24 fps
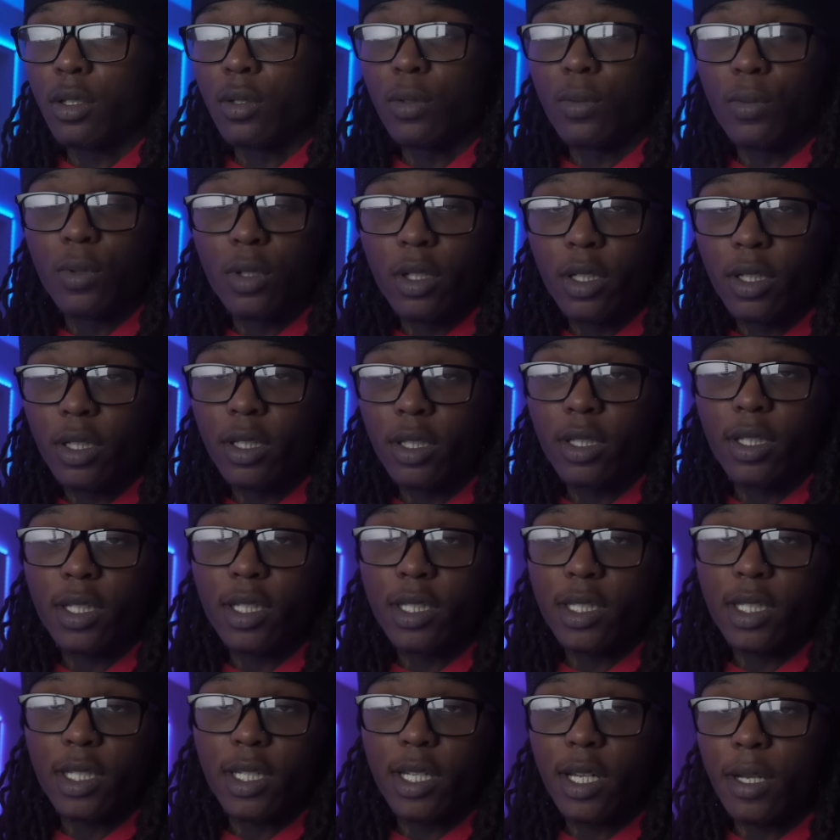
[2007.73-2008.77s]
one, this
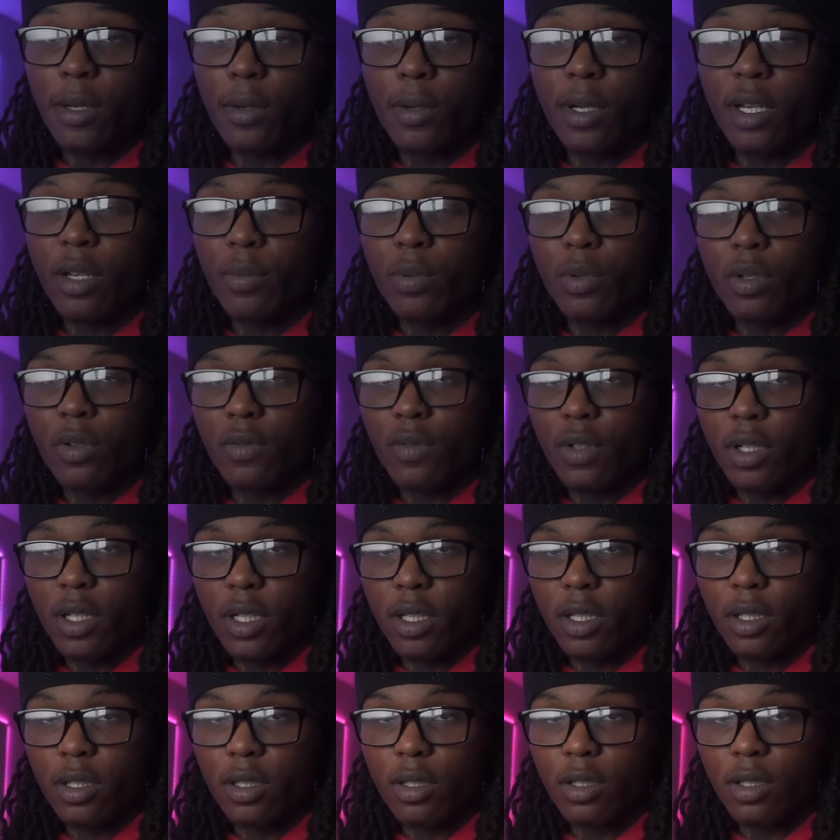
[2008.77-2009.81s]
shit not gonna happen
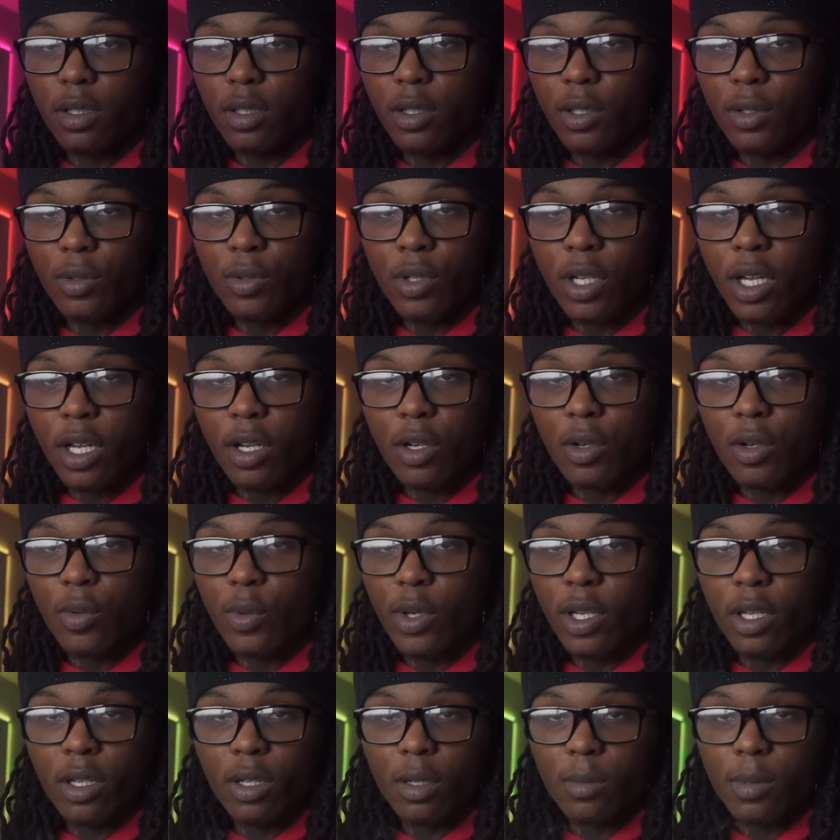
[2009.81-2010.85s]
overnight. You're not gonna
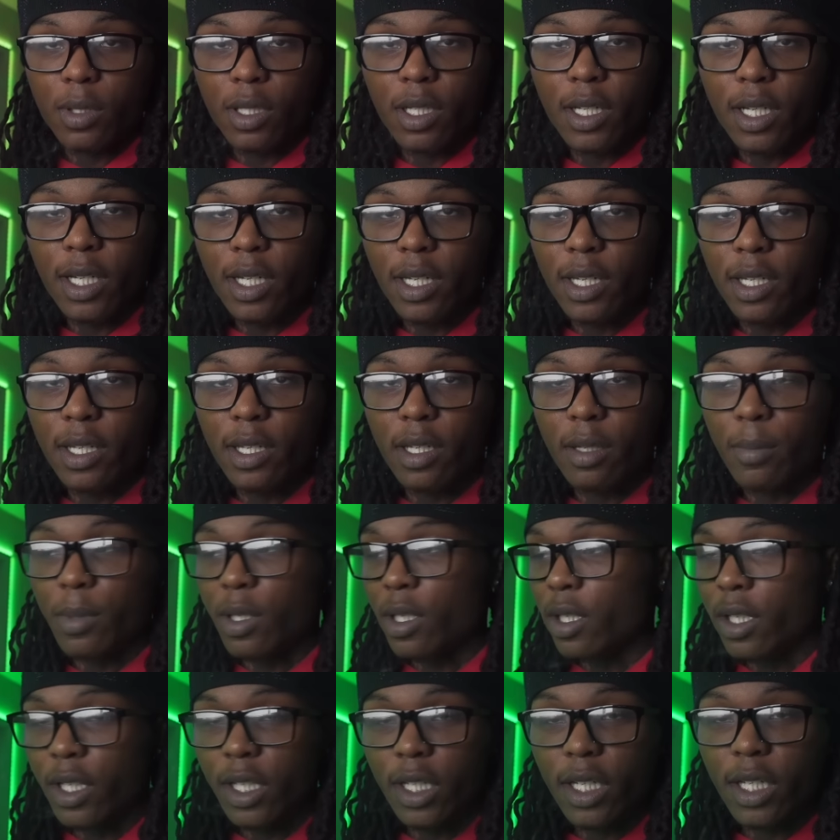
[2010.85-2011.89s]
wake up to goddamn
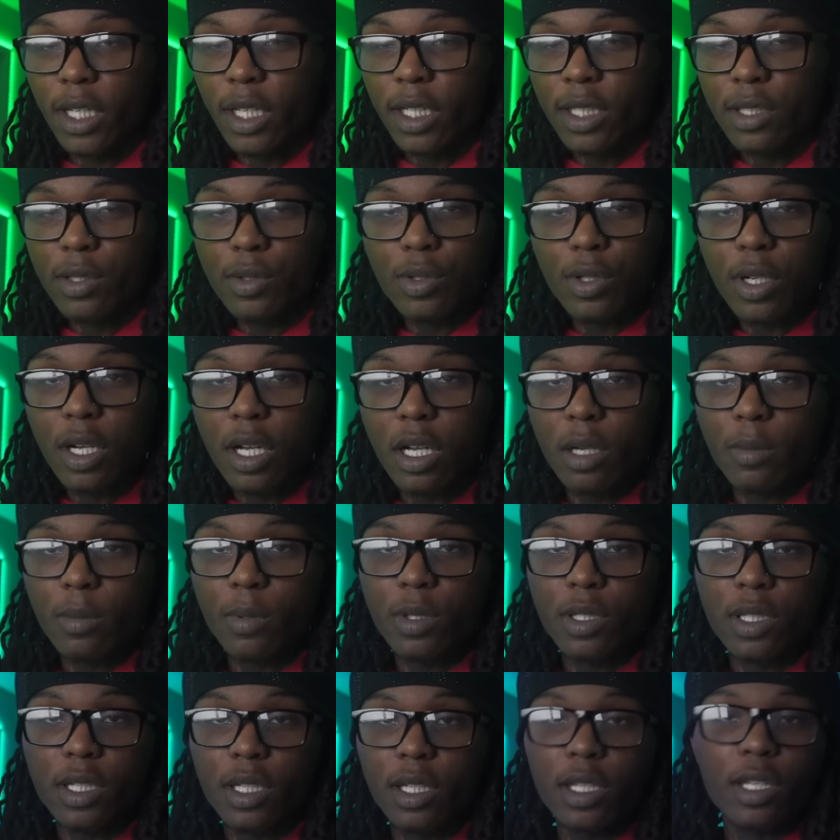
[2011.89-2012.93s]
100k
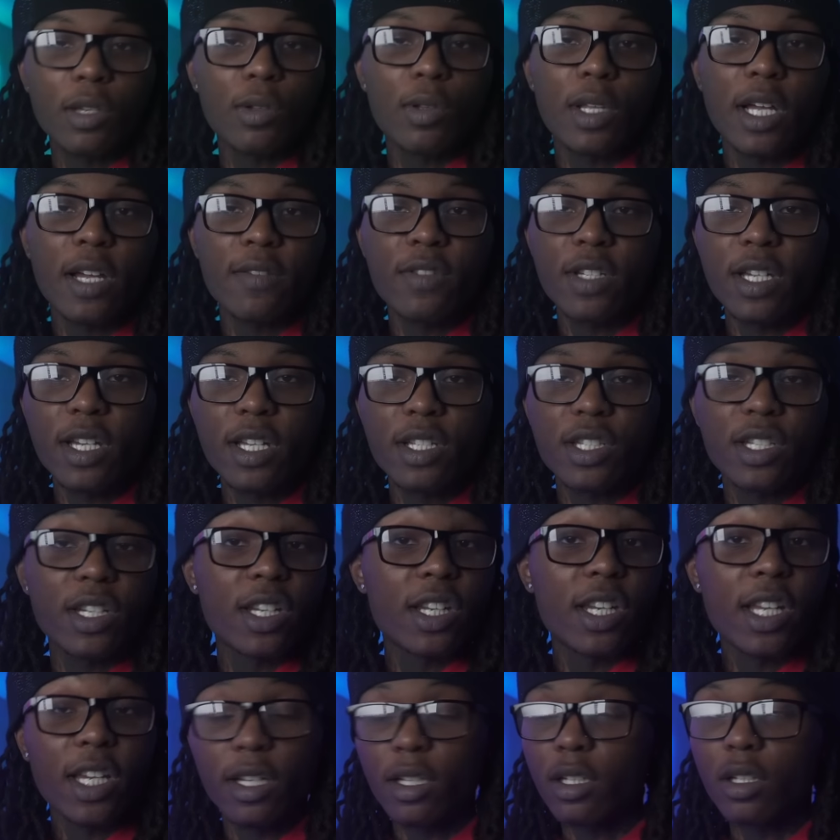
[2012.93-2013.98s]
subscribers and your life changing a
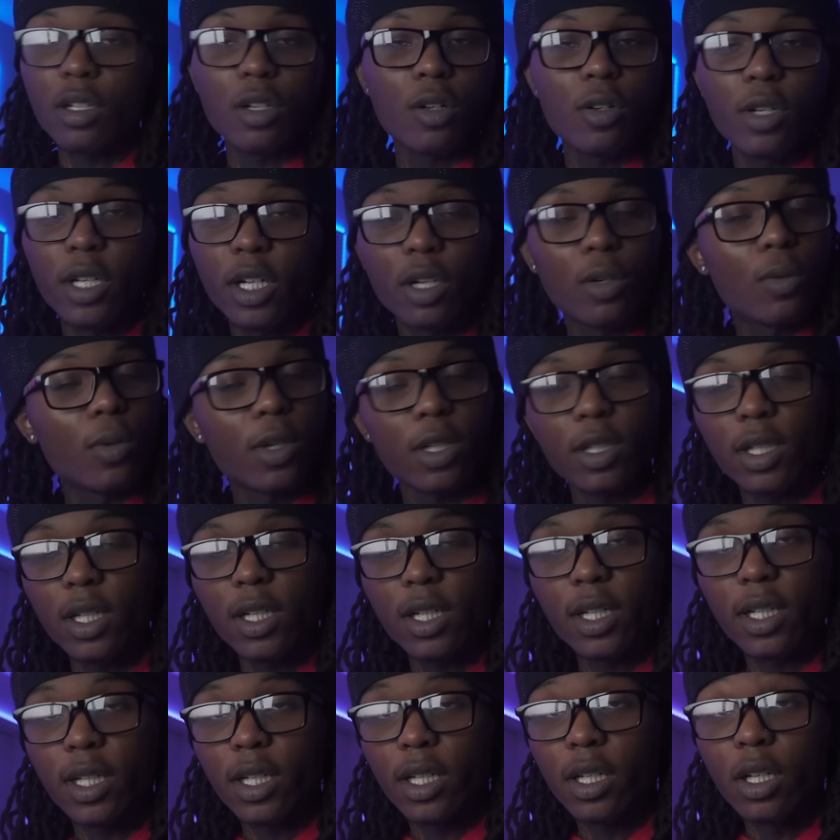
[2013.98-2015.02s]
day. No, it don't work
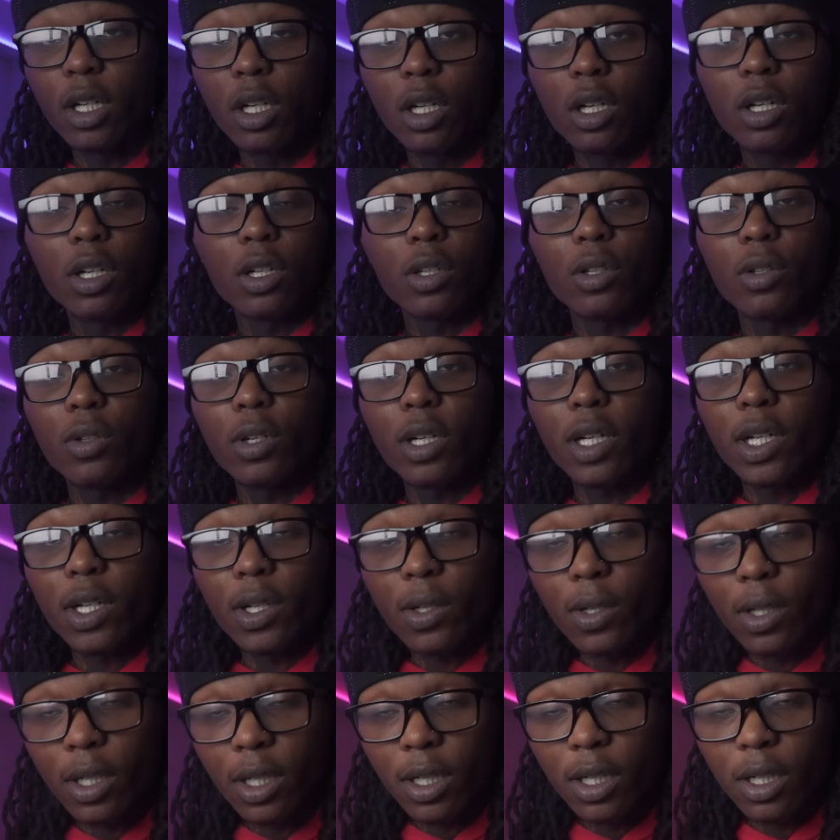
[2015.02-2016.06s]
like that. You gotta
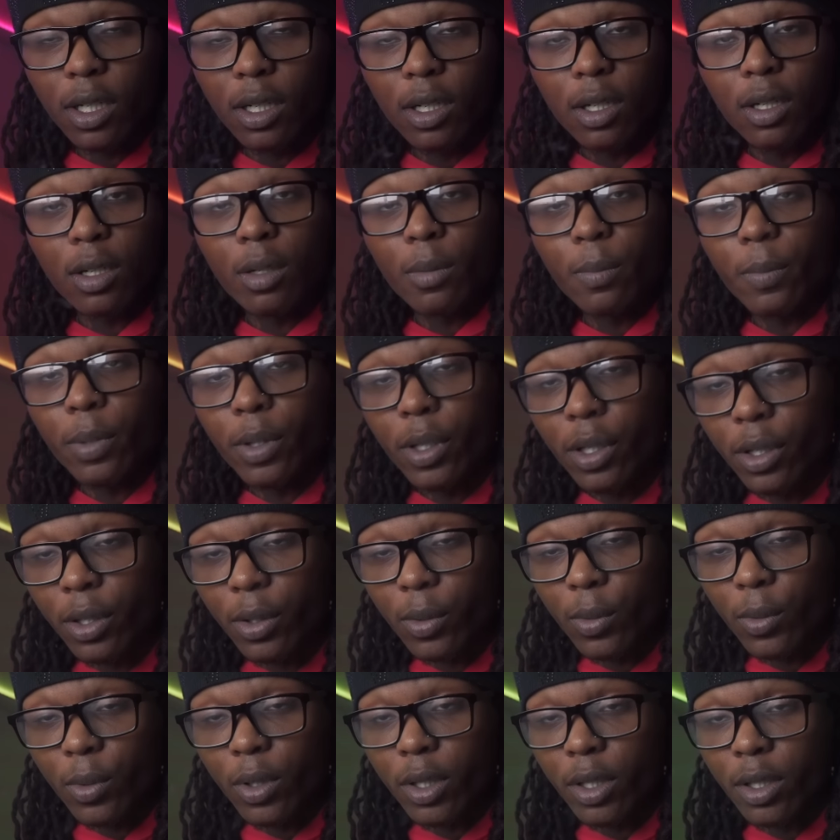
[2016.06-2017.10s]
grind, put in
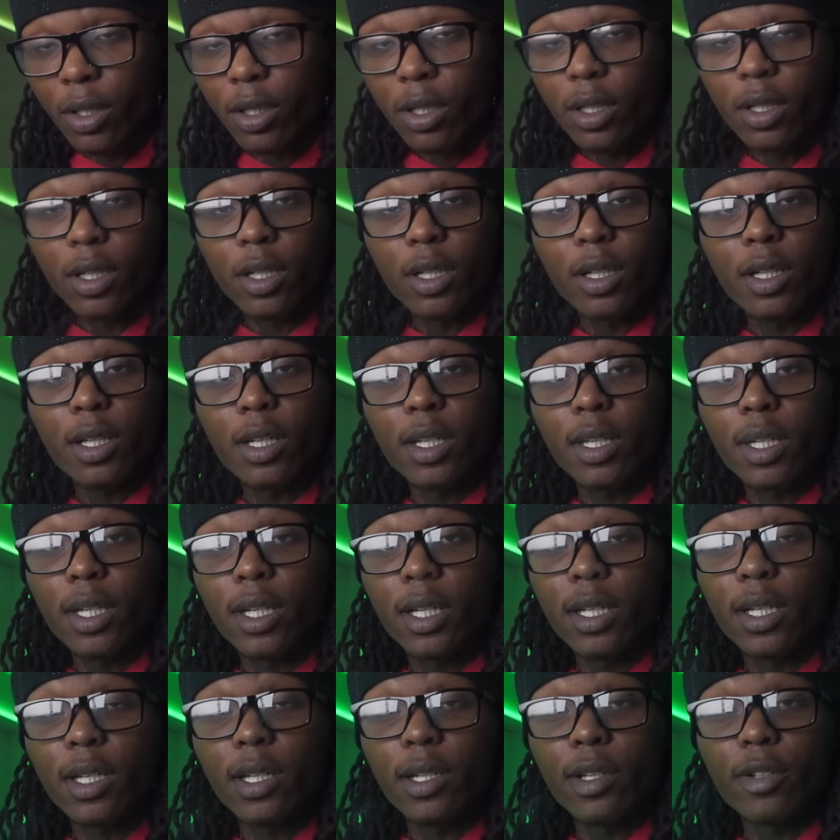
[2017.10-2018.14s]
the work, and
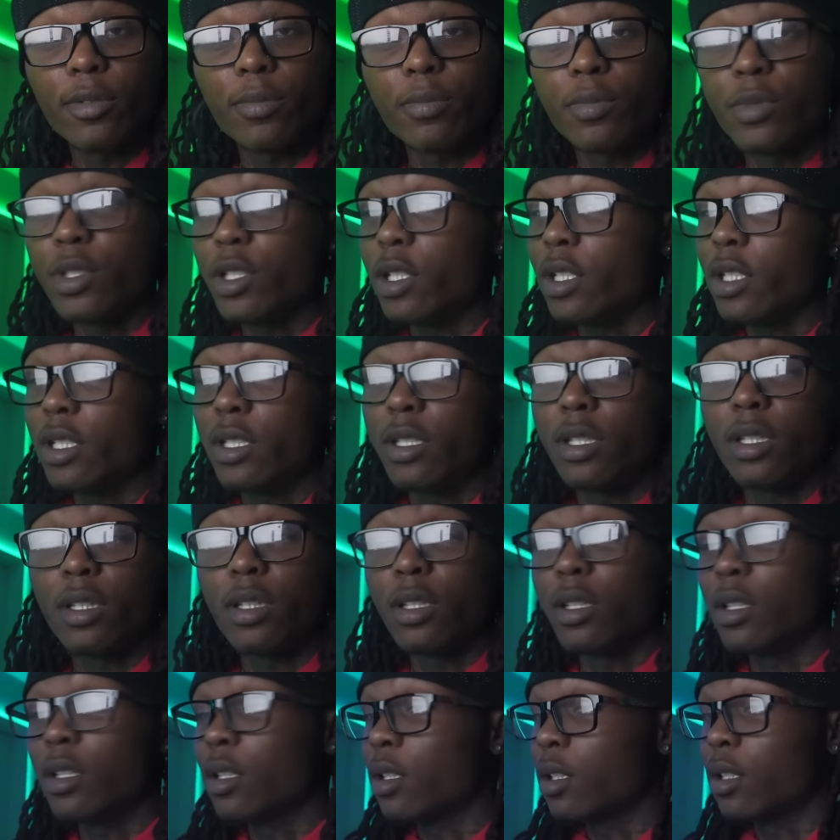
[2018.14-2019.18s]
goddamn just
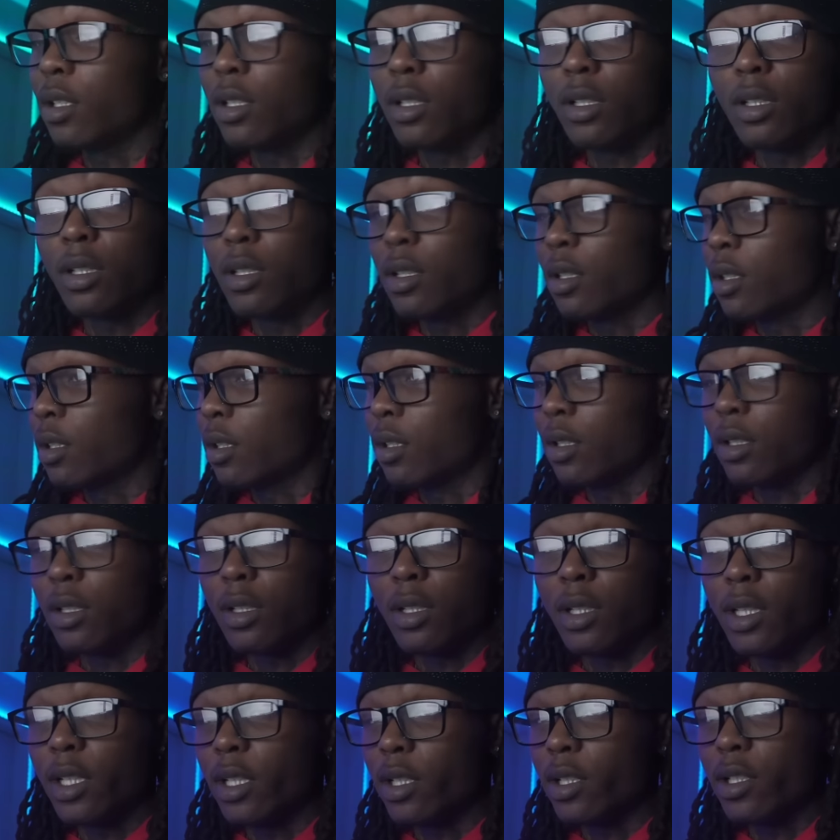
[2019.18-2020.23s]

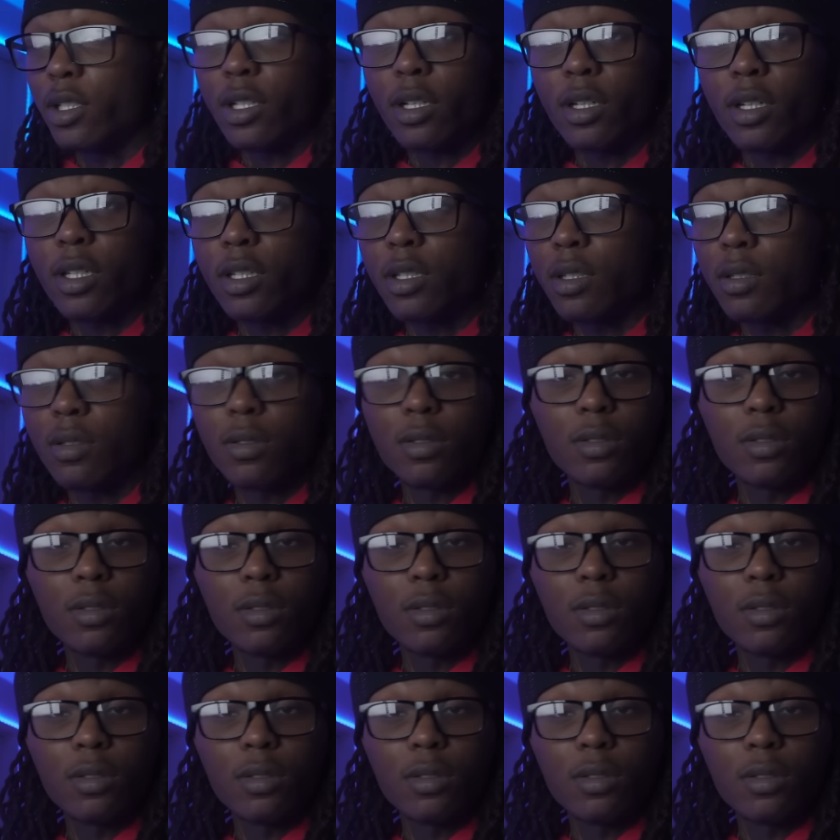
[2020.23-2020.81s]
let the journey